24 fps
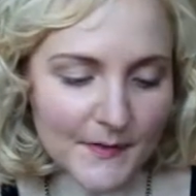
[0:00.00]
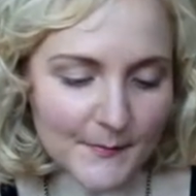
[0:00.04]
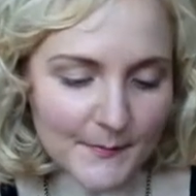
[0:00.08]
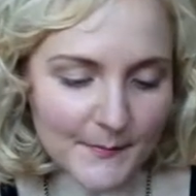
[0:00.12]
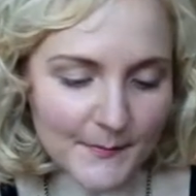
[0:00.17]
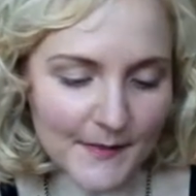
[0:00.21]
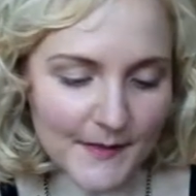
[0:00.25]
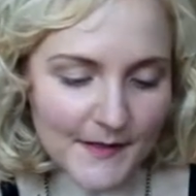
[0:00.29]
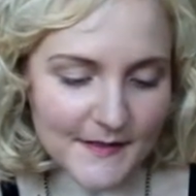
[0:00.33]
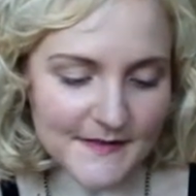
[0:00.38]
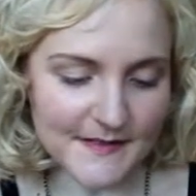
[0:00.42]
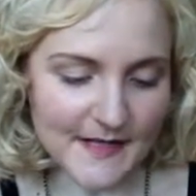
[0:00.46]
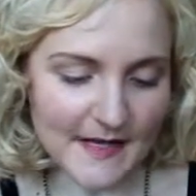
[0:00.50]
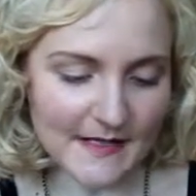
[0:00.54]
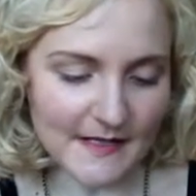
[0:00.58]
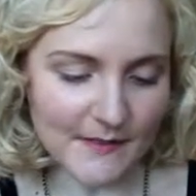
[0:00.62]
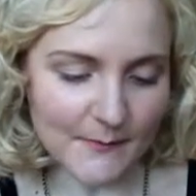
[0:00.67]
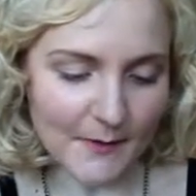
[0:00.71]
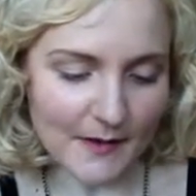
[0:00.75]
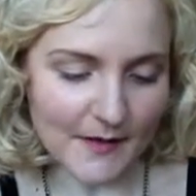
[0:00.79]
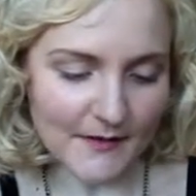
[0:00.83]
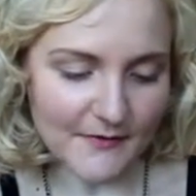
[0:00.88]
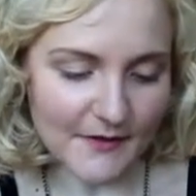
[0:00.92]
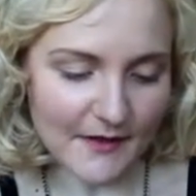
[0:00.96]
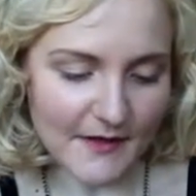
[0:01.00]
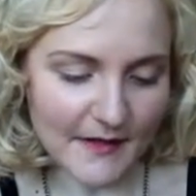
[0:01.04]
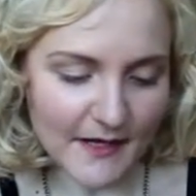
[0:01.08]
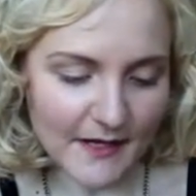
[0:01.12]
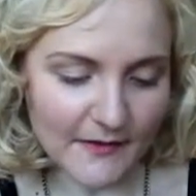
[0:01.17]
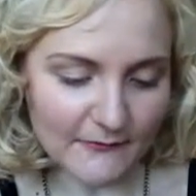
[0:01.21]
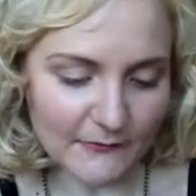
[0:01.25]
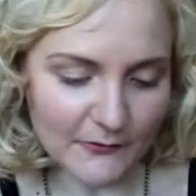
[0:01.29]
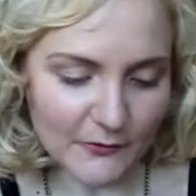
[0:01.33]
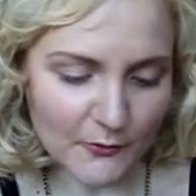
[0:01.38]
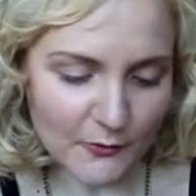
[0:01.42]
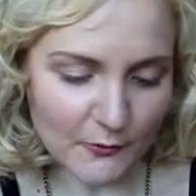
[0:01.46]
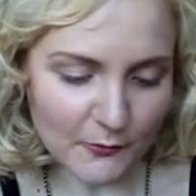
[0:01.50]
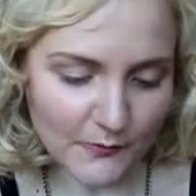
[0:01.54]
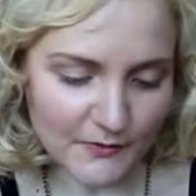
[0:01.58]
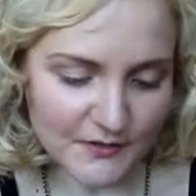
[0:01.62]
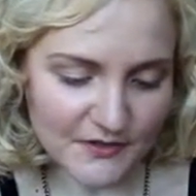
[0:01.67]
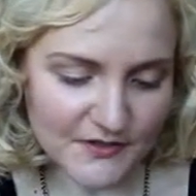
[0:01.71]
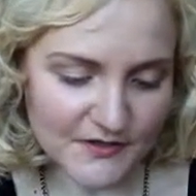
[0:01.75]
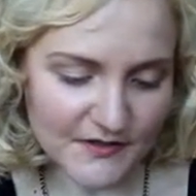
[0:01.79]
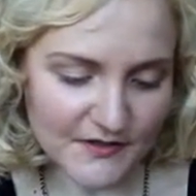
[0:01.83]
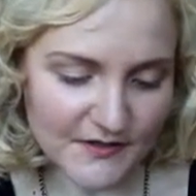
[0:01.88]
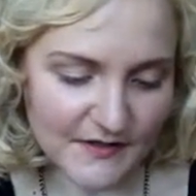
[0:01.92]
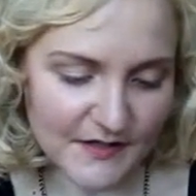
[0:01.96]
But anyway, they have
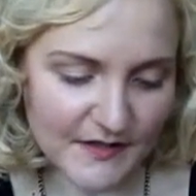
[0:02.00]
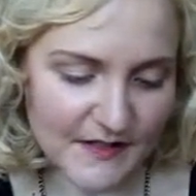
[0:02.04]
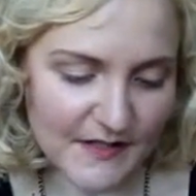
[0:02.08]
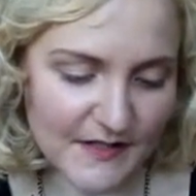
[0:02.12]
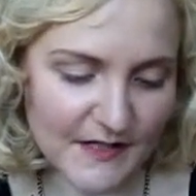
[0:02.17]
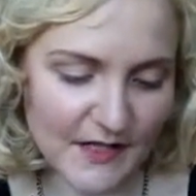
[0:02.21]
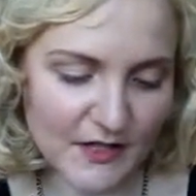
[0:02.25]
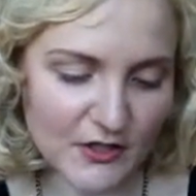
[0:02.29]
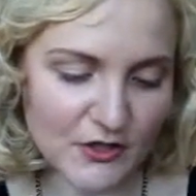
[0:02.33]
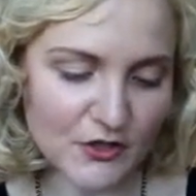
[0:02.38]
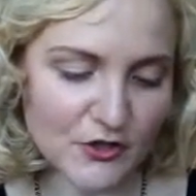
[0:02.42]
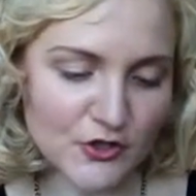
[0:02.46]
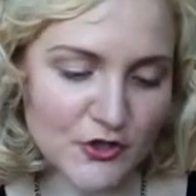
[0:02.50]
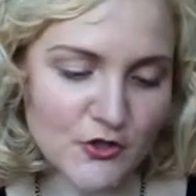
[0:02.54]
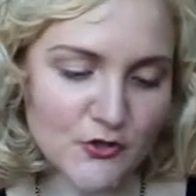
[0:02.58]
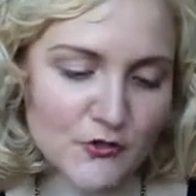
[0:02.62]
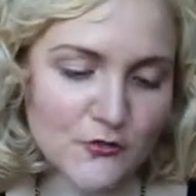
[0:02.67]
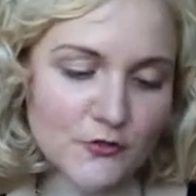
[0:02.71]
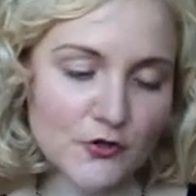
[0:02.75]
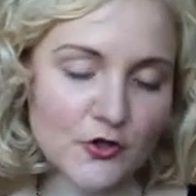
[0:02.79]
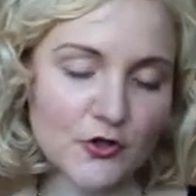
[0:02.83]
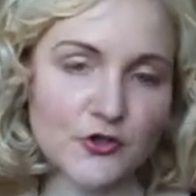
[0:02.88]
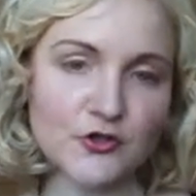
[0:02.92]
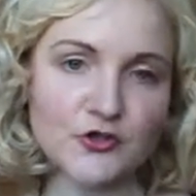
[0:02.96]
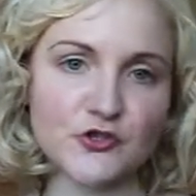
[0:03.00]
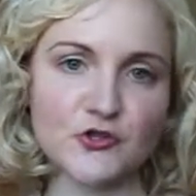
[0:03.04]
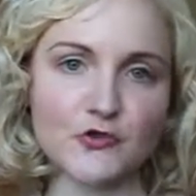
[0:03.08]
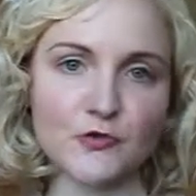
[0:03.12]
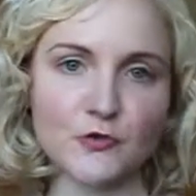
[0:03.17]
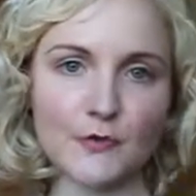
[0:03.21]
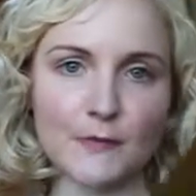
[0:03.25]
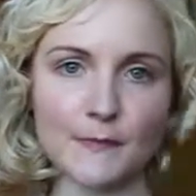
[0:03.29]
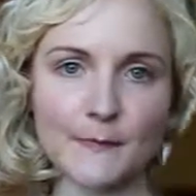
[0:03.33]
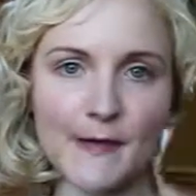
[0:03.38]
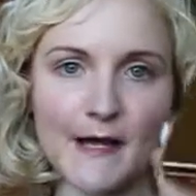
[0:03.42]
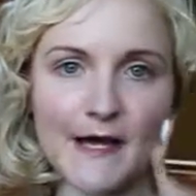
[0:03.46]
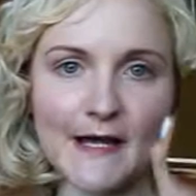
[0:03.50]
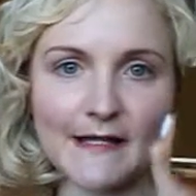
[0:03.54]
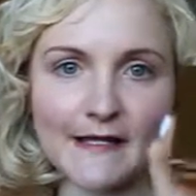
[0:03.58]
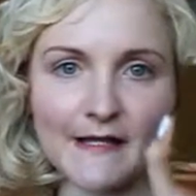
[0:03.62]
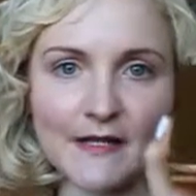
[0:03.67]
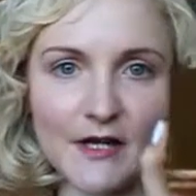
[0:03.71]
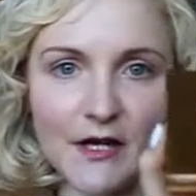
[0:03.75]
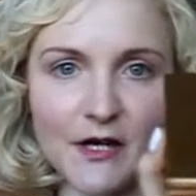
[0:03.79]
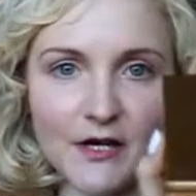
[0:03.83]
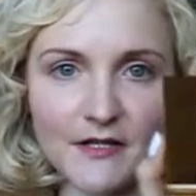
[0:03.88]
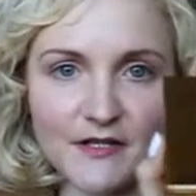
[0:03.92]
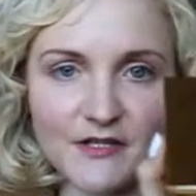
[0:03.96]
launched the new Couture
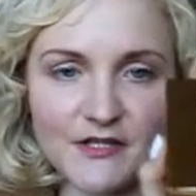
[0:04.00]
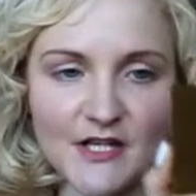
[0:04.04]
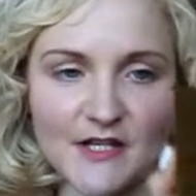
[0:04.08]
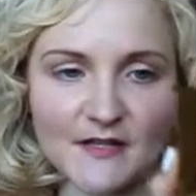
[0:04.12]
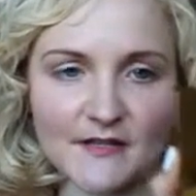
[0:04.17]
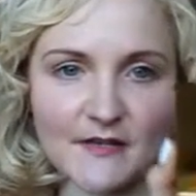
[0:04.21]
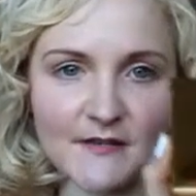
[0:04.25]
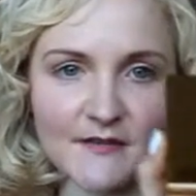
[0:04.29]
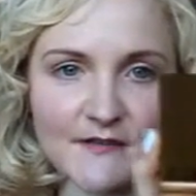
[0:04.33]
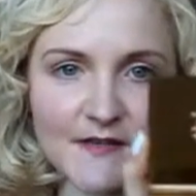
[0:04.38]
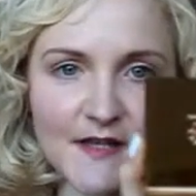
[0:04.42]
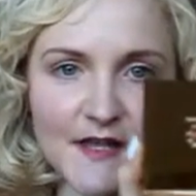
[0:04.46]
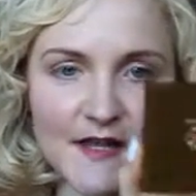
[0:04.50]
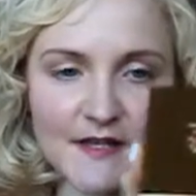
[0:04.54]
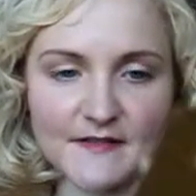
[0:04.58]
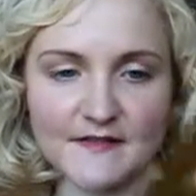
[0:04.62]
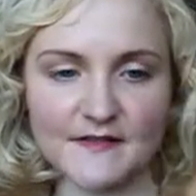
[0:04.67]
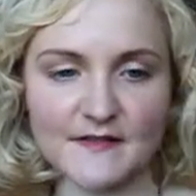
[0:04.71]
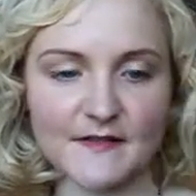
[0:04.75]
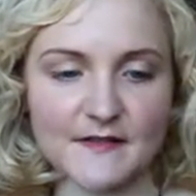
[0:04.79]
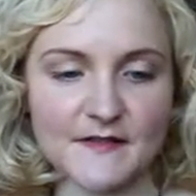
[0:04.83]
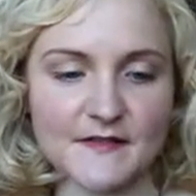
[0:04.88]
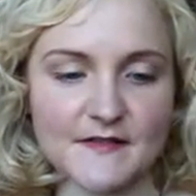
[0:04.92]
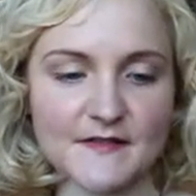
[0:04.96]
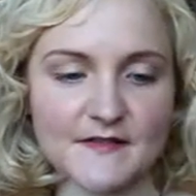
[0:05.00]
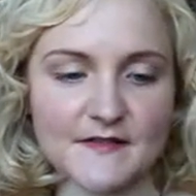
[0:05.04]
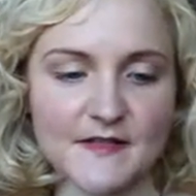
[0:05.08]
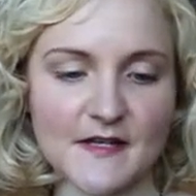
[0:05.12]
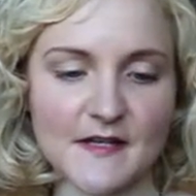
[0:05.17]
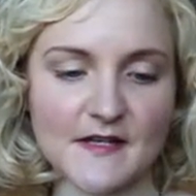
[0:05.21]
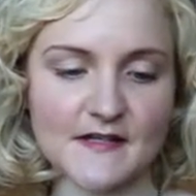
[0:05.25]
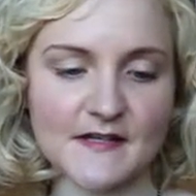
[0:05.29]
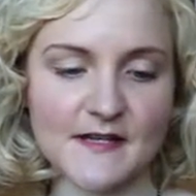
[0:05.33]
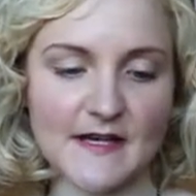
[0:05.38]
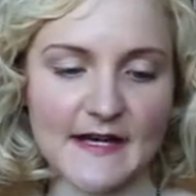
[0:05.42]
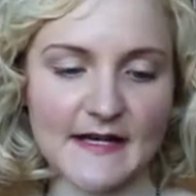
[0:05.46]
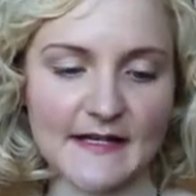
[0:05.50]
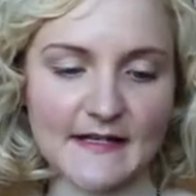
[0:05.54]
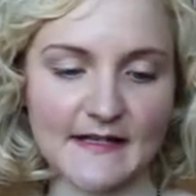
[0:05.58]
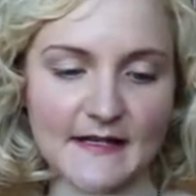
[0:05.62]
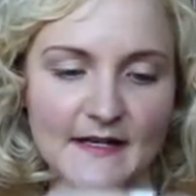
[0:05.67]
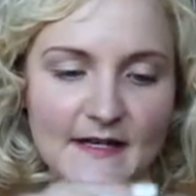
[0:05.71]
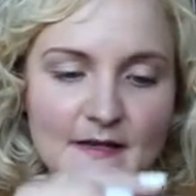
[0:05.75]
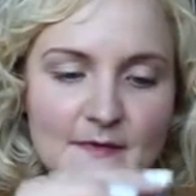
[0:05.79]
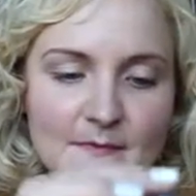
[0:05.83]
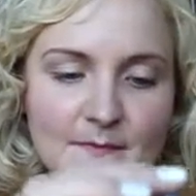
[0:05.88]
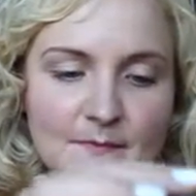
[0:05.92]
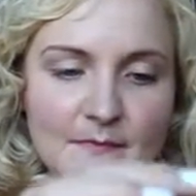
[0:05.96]
Palette eyeshadows there. So this is the
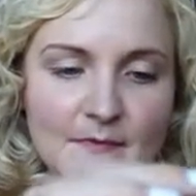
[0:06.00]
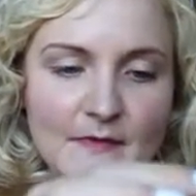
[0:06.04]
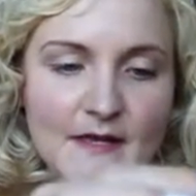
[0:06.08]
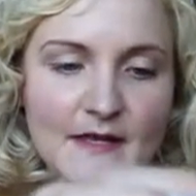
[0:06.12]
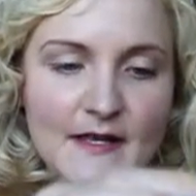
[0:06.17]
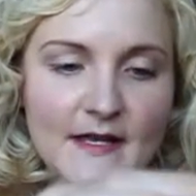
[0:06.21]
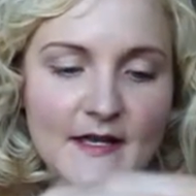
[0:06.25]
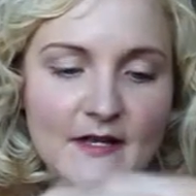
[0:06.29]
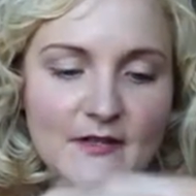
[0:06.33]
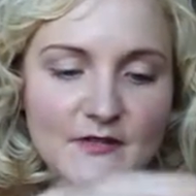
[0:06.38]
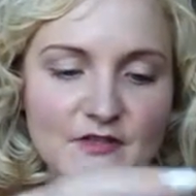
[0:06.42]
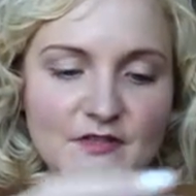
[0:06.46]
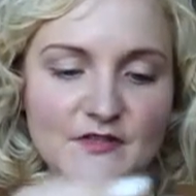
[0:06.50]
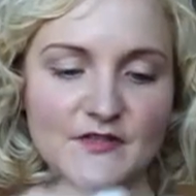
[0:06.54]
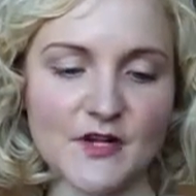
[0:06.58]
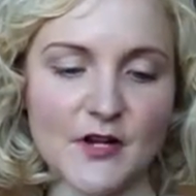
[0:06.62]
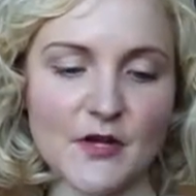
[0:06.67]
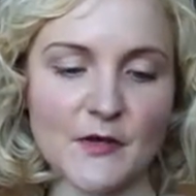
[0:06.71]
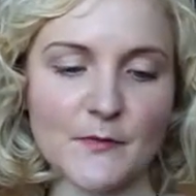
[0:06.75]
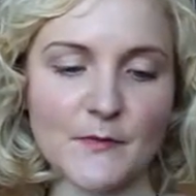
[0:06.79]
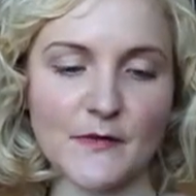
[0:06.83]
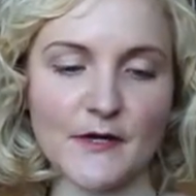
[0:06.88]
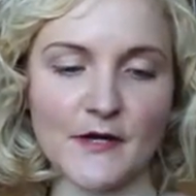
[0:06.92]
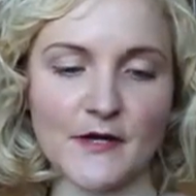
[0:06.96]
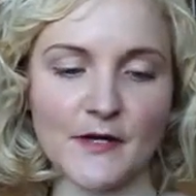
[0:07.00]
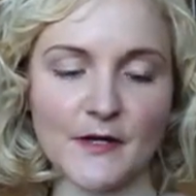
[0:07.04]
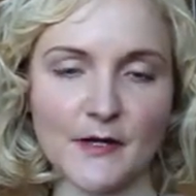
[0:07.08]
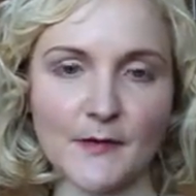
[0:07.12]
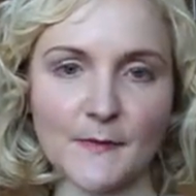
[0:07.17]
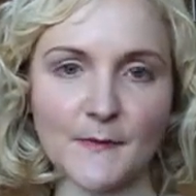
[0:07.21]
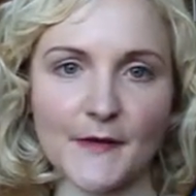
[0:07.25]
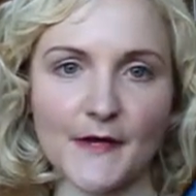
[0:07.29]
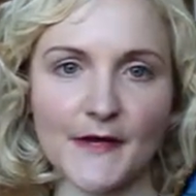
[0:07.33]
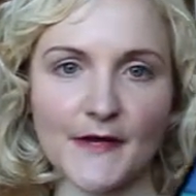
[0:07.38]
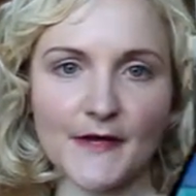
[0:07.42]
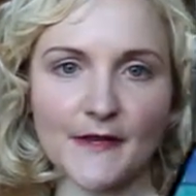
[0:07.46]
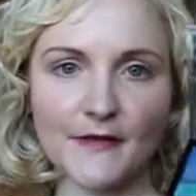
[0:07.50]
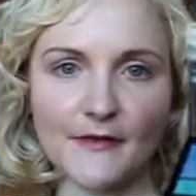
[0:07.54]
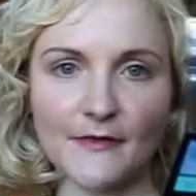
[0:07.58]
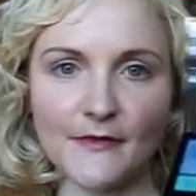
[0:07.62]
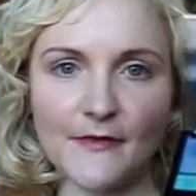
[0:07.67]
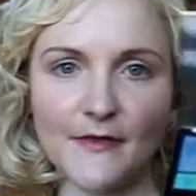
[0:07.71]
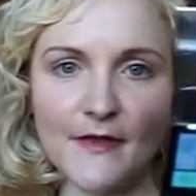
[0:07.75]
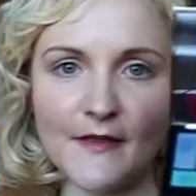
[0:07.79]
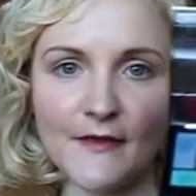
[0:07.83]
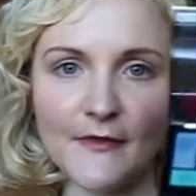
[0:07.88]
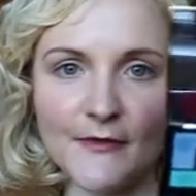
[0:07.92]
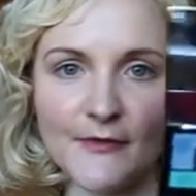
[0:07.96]
container, I'll just open it up, and
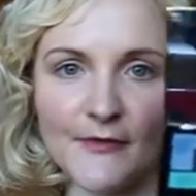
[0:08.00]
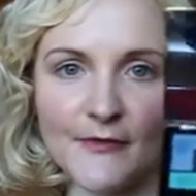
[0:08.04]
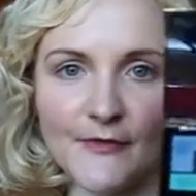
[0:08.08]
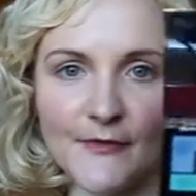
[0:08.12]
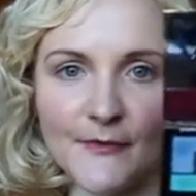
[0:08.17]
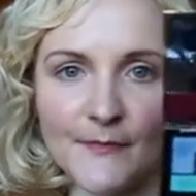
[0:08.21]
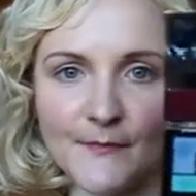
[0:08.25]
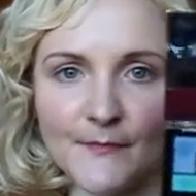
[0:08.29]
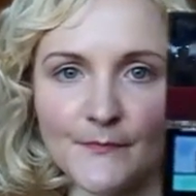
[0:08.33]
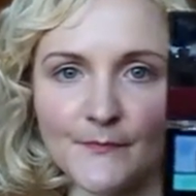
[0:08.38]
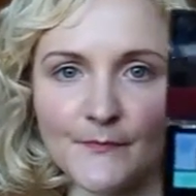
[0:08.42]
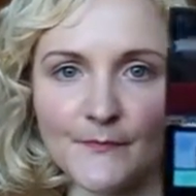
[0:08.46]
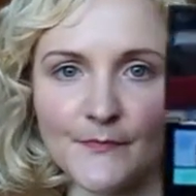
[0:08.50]
this